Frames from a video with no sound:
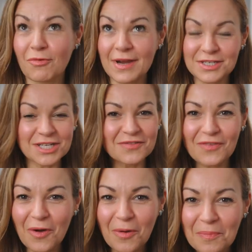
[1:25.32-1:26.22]
ranging
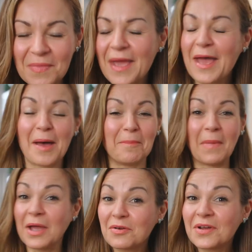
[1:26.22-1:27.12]
from
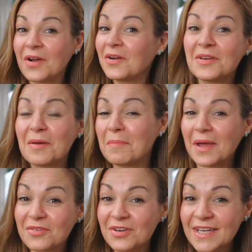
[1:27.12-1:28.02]
microcurrent,
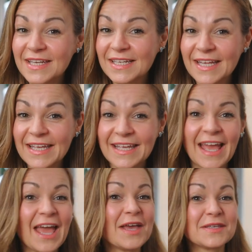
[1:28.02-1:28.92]

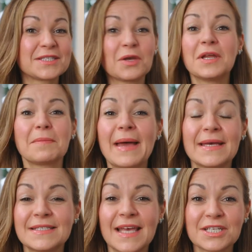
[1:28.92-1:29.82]
microneedling, sonic
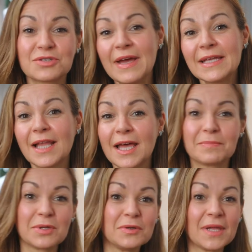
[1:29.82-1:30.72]
massage, red
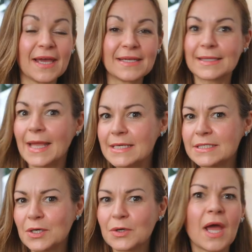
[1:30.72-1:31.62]
light, blue light,
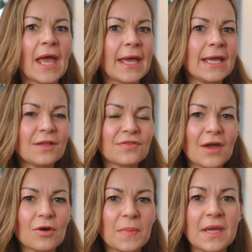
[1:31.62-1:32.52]
laser, heat
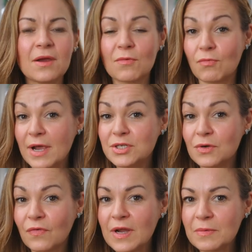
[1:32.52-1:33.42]
therapy,
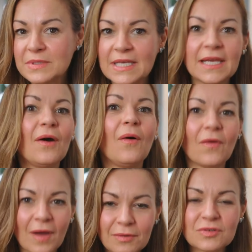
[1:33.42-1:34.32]
radio frequency,
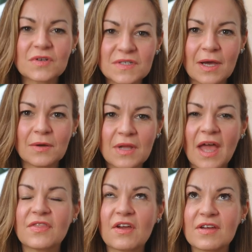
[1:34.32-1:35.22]
or ultrasound.
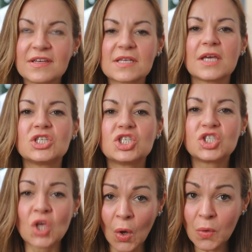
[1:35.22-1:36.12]
There is
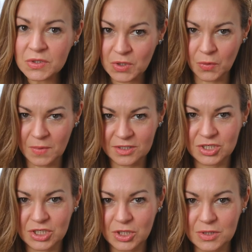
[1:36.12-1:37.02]
so, so
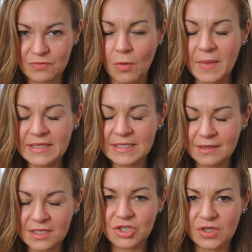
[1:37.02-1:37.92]
much to choose from. It's
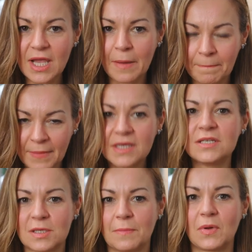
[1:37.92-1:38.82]
literally
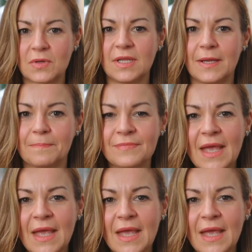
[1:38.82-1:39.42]
mind boggling.